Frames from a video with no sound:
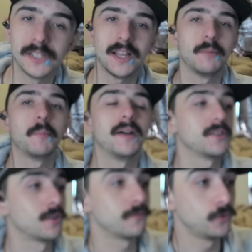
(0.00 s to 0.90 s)
time about
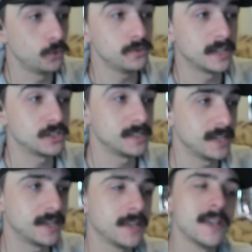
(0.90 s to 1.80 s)
her food that she's
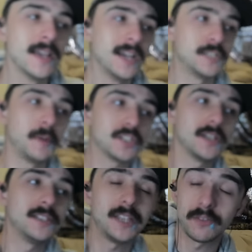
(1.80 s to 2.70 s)
eating, especially
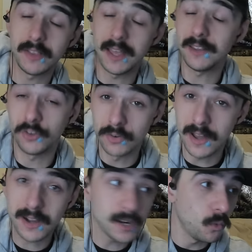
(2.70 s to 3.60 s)
considering that you're
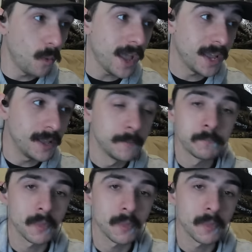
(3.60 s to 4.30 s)
not gonna weigh